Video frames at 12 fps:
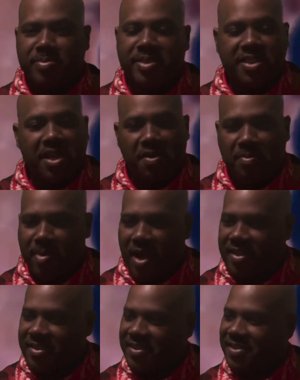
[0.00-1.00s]
be shadow
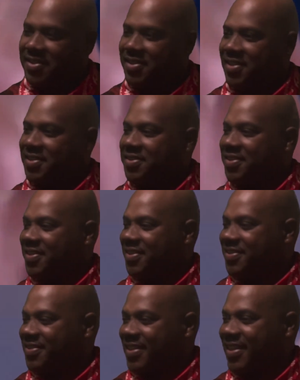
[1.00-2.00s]
boxing and shit, you know what
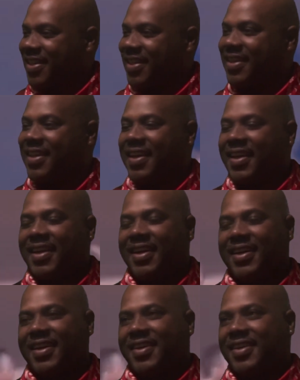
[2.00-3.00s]
I'm saying?
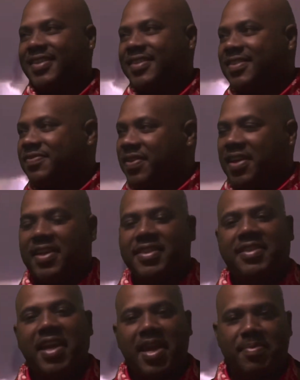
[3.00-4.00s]
For
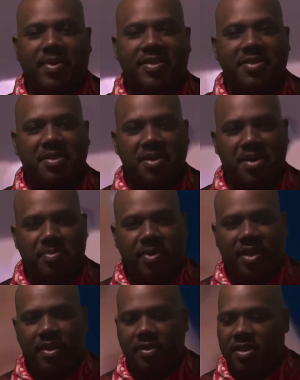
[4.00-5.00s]
entertainment, you know what I
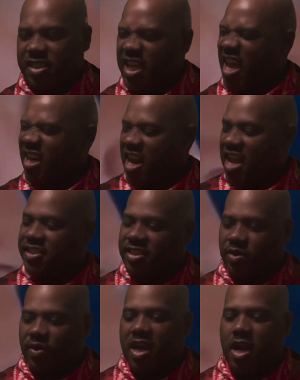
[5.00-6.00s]
mean? Because they had a nice
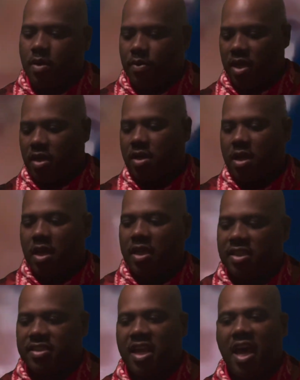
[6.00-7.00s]
little area
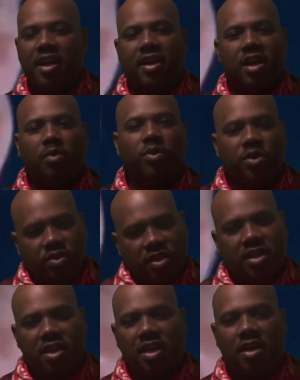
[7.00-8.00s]
inside of there where you
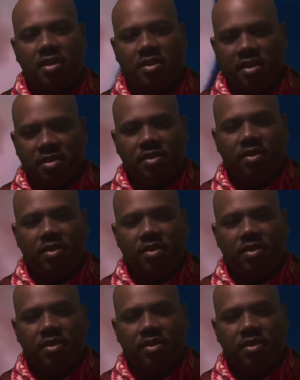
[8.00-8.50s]
can, you